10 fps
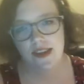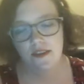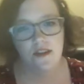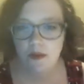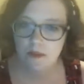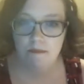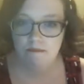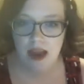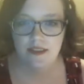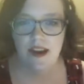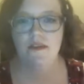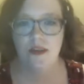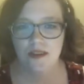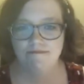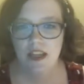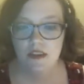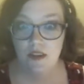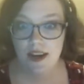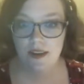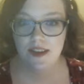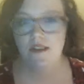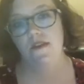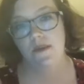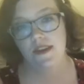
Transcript: Apparently the dogs decided to